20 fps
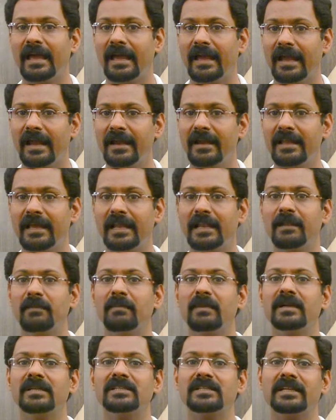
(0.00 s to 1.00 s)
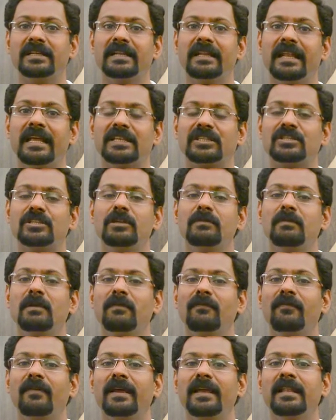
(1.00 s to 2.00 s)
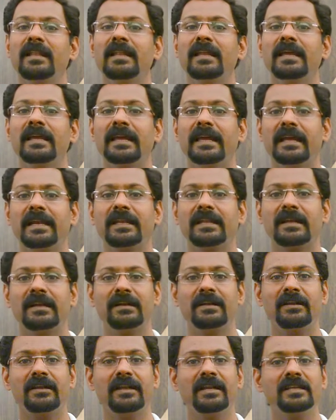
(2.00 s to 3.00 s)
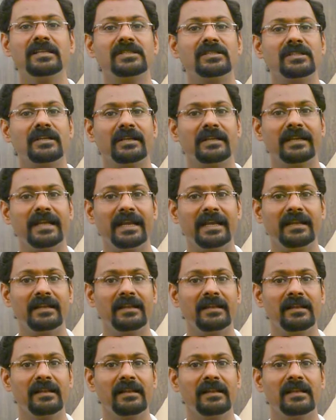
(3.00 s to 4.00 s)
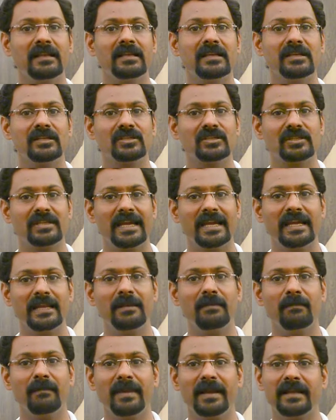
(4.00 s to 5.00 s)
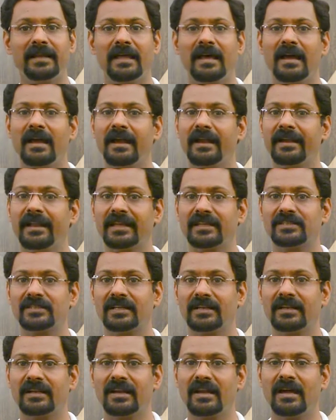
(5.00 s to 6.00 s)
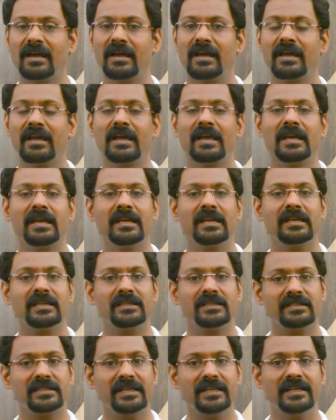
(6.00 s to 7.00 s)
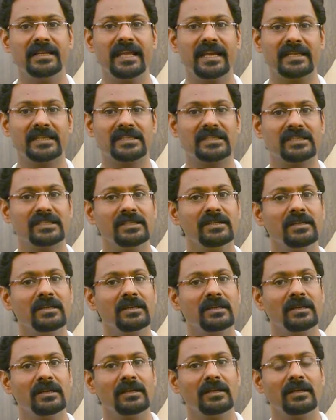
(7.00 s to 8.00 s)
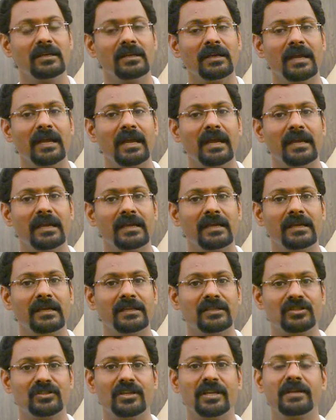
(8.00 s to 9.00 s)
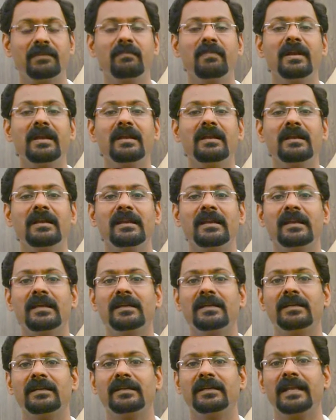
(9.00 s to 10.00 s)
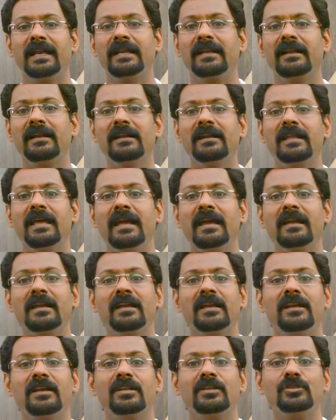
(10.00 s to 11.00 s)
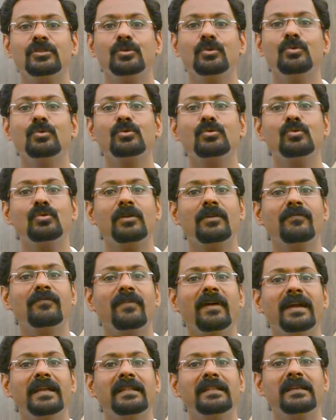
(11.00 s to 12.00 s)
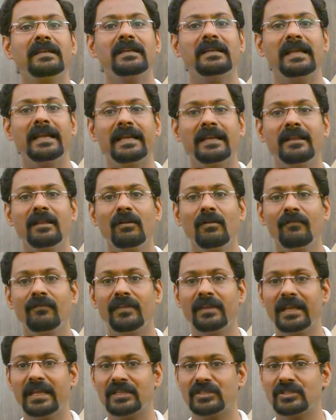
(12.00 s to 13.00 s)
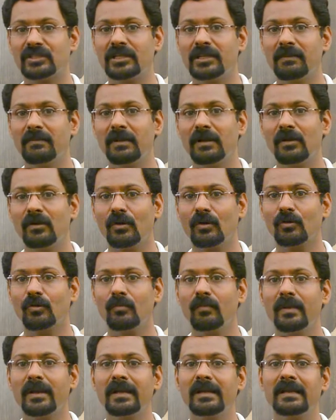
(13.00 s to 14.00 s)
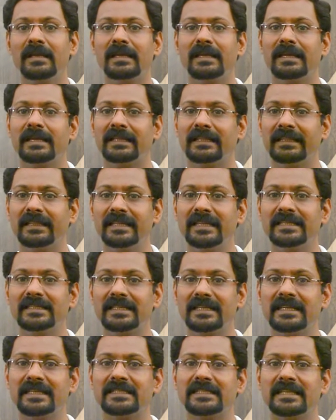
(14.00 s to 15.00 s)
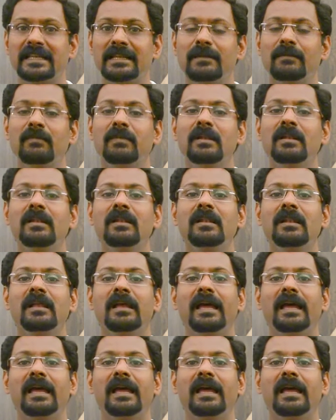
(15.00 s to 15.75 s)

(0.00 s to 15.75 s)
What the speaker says: head elements in an HTML file. It contains the title, style, meta, and etc. Syntax, statement, title tag. It is used to define the title of an HTML document. This is label.